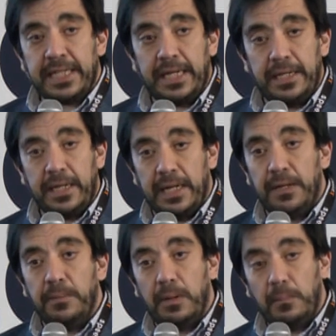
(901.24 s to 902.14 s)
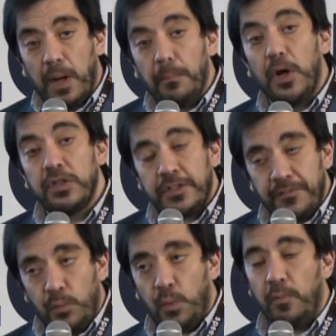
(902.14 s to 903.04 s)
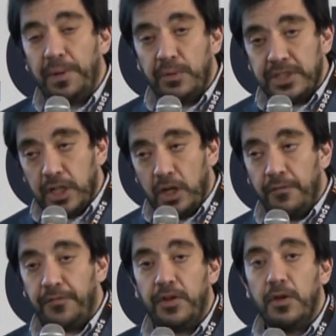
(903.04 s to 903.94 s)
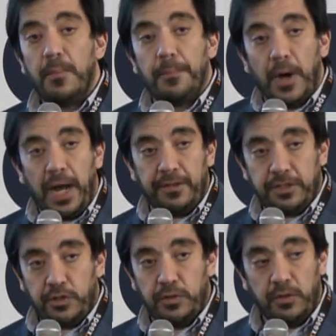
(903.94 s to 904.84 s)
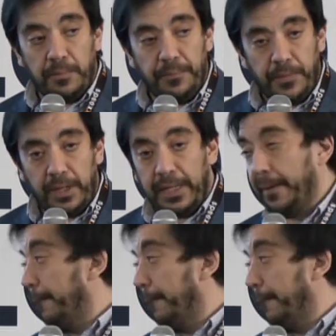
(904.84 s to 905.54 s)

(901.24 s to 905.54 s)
can most of it will be resolved by the tool. Okay.